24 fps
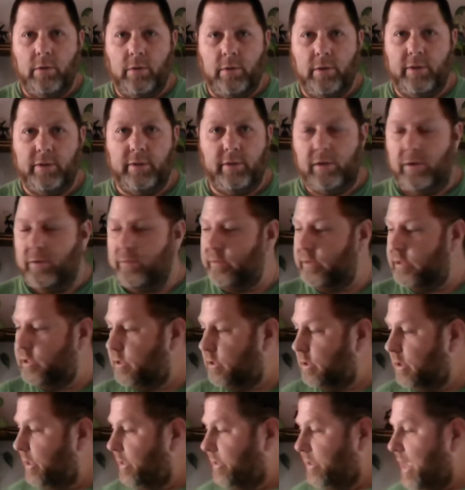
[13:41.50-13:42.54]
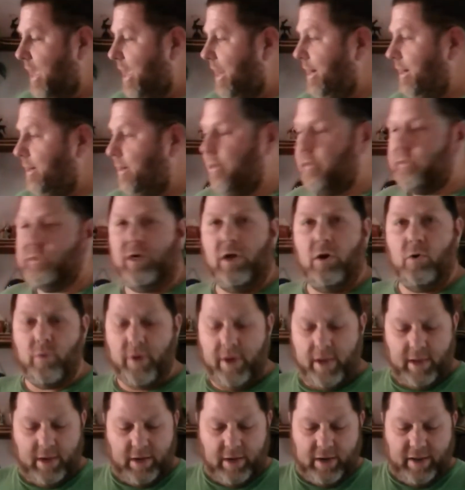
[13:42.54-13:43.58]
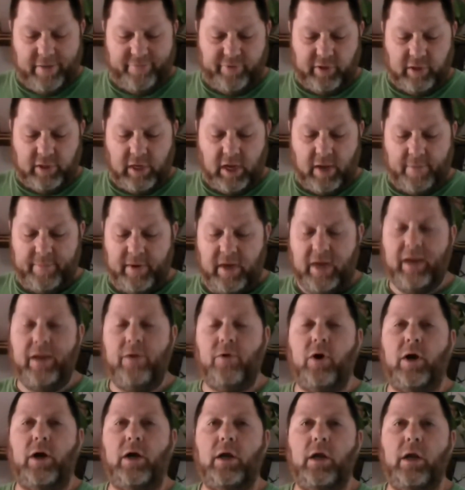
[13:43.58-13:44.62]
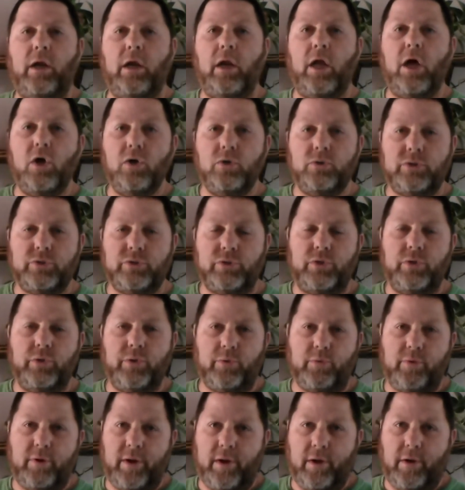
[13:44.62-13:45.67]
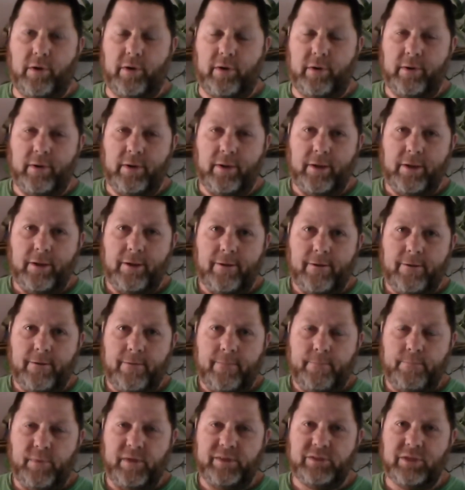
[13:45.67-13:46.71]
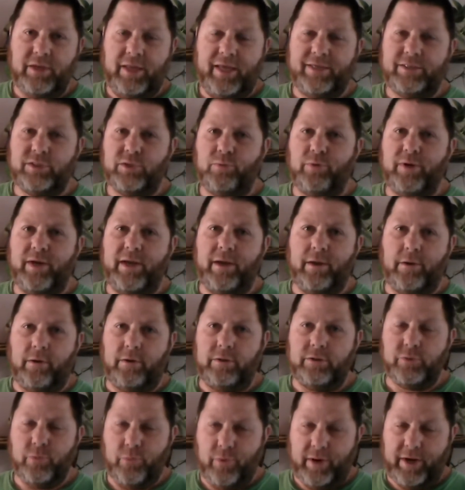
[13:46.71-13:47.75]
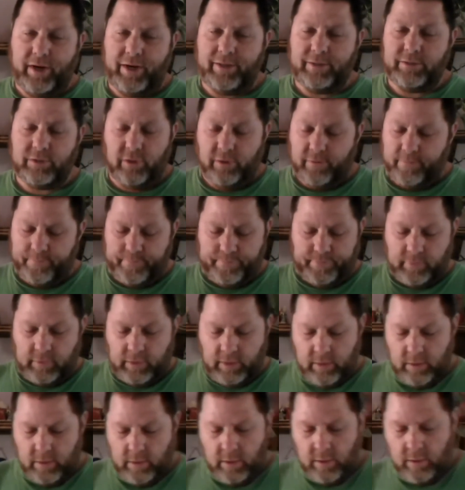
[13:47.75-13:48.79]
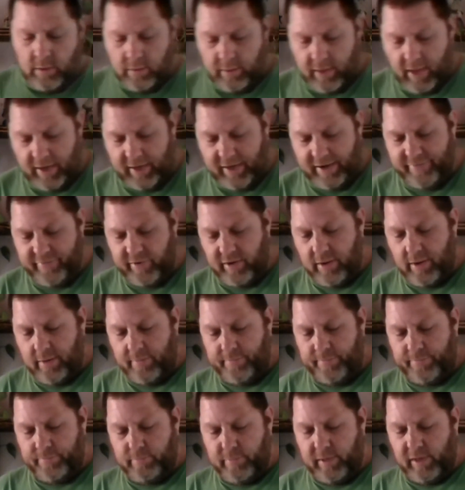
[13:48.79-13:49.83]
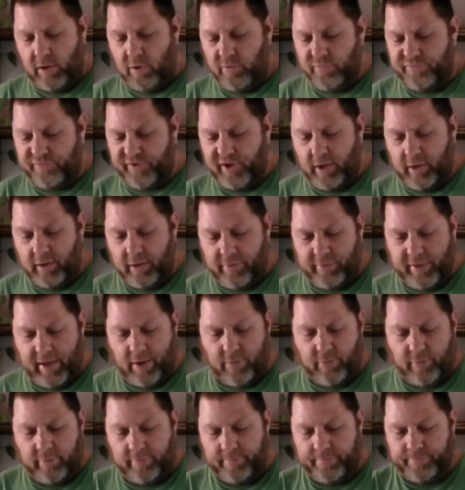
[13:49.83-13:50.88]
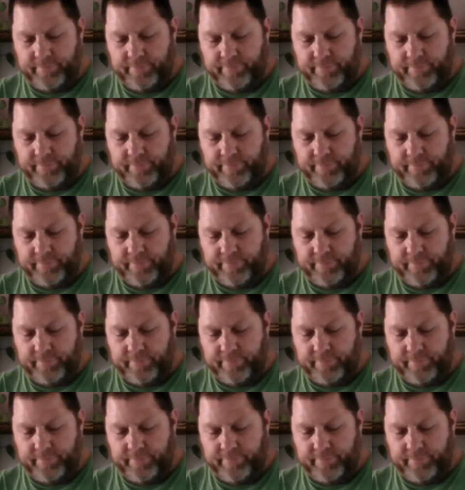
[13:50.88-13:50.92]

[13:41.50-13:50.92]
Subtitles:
You know, you just looked at it. There's no way it didn't even come anywhere close to 300, much less 320. So got to give it a big old fail on that one.